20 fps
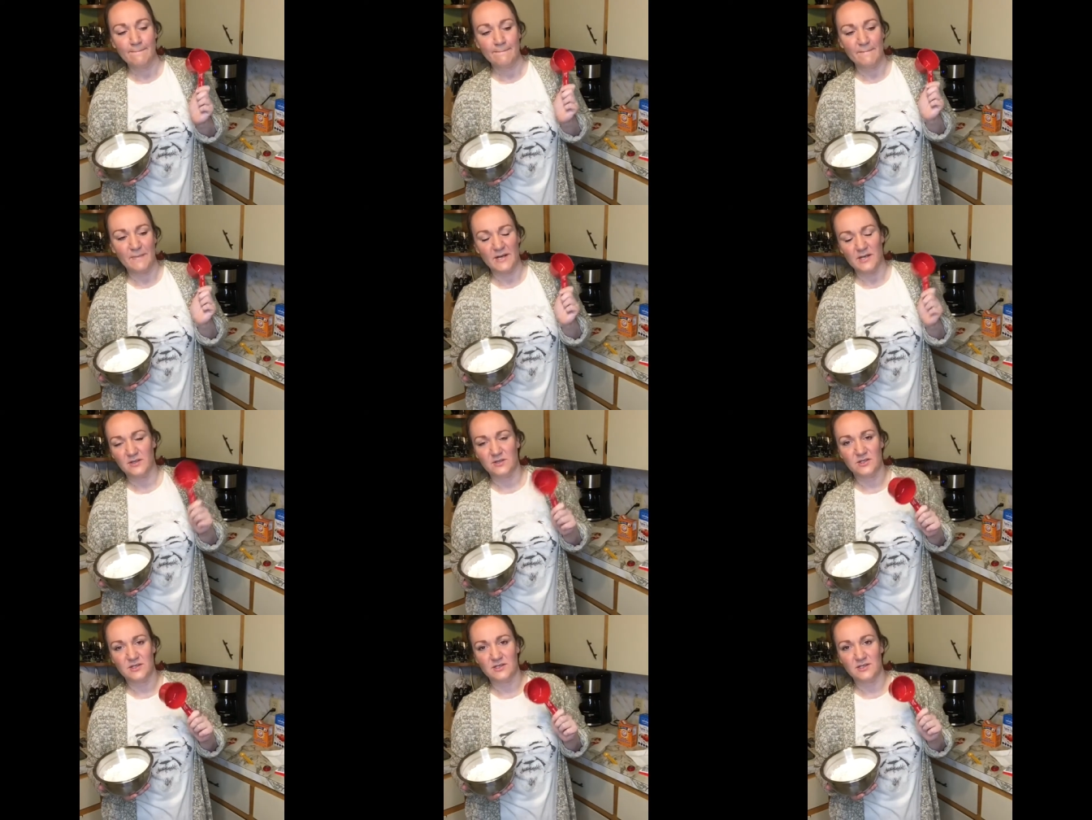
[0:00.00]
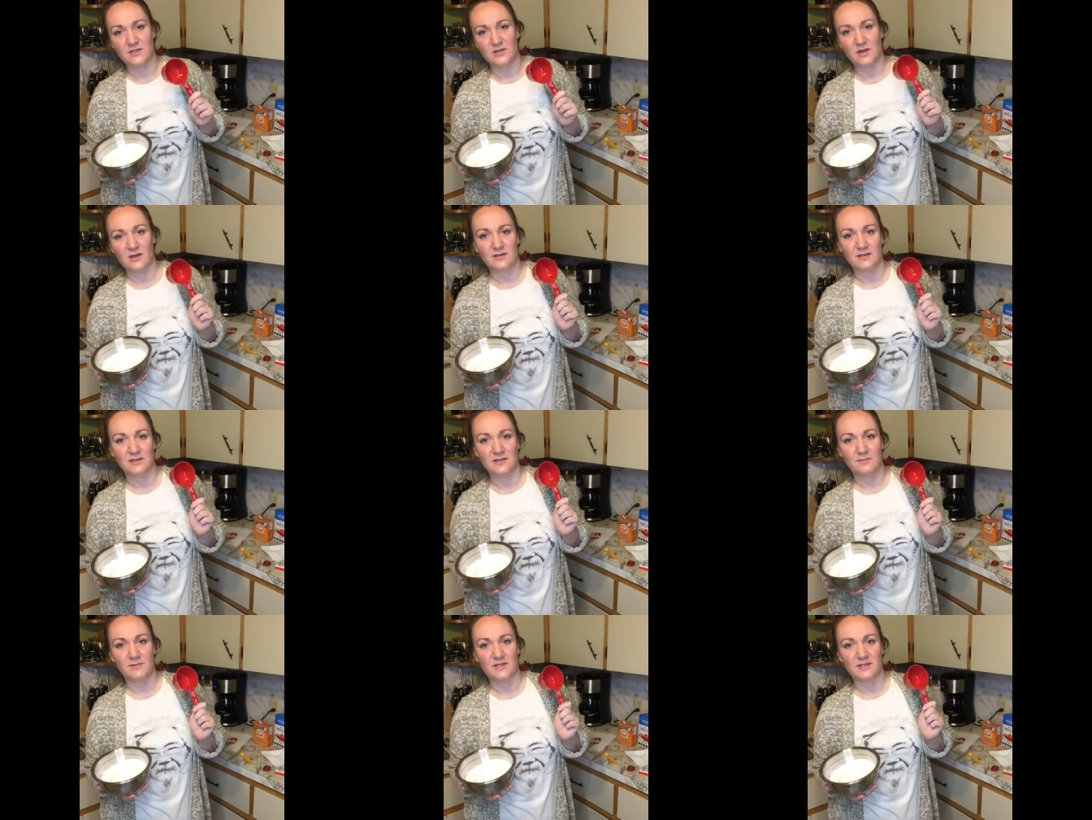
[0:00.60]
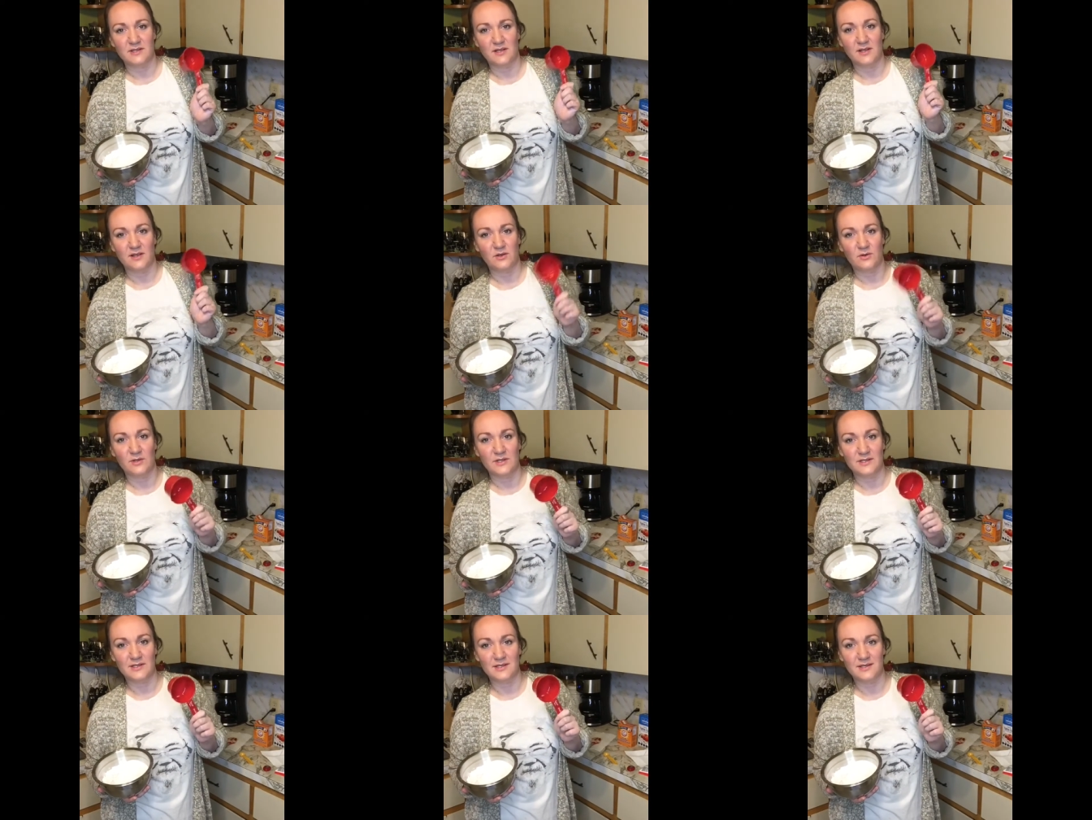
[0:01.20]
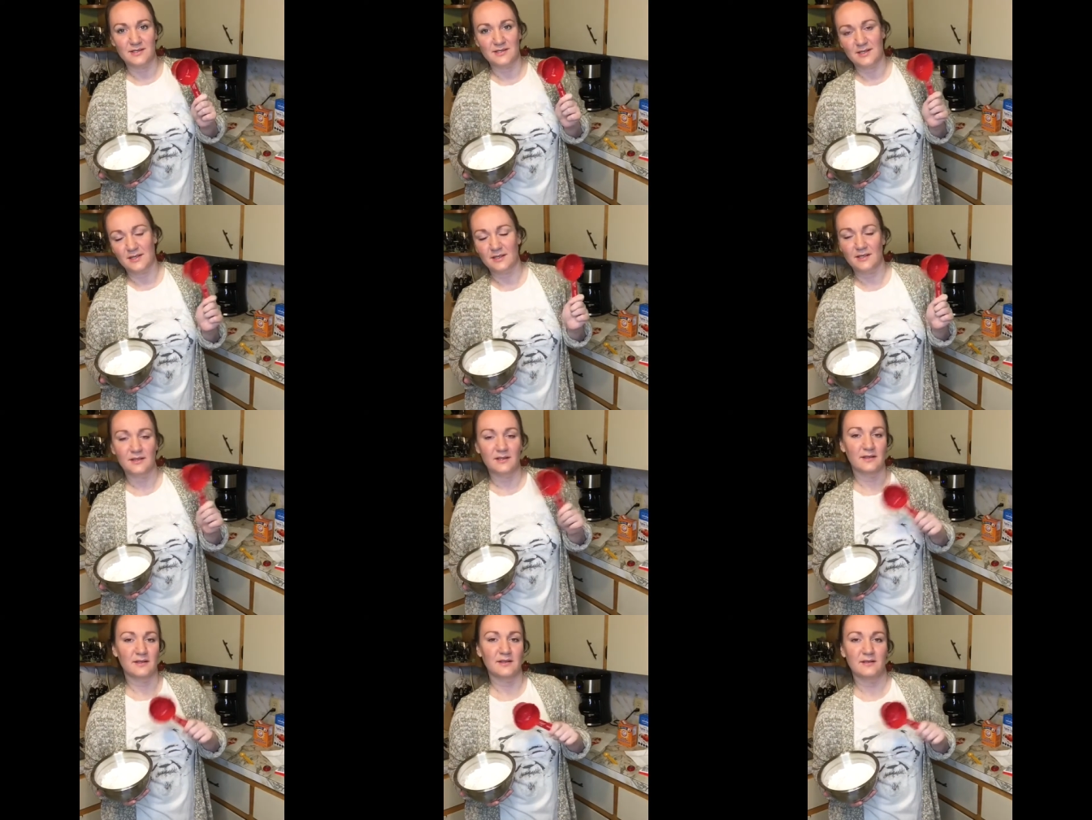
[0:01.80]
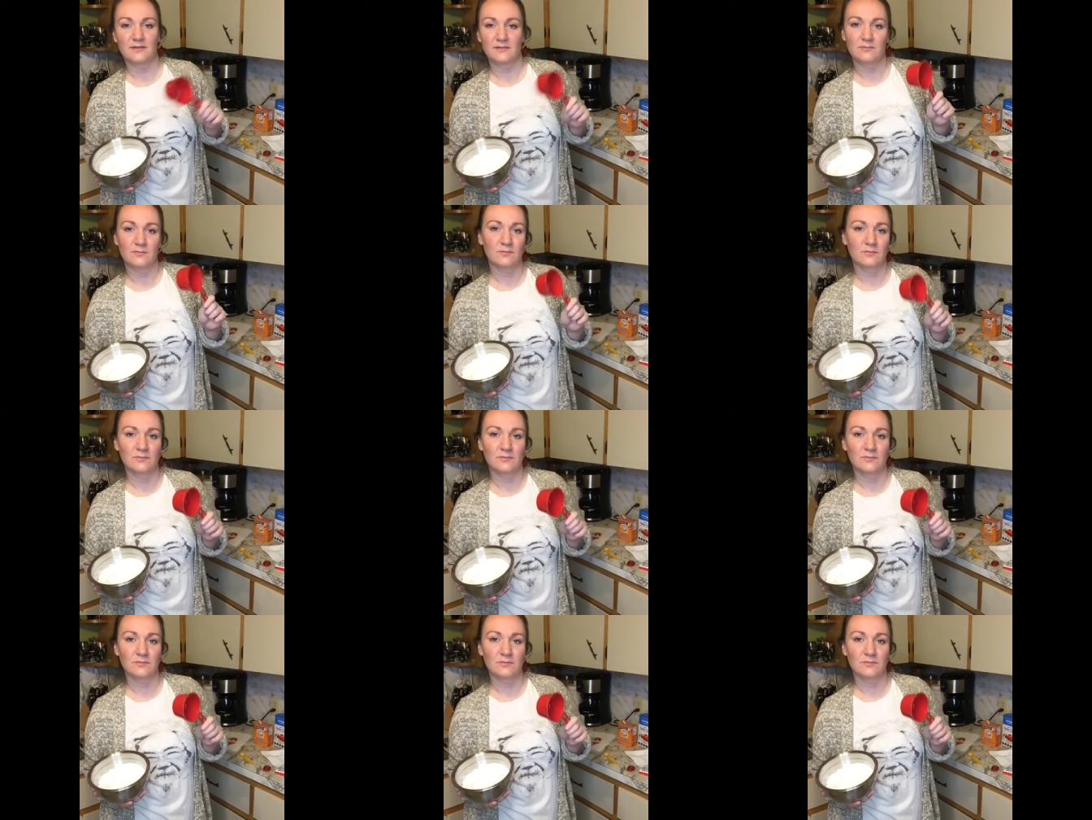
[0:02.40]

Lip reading: and I'll just toss them as I go into the sink, and then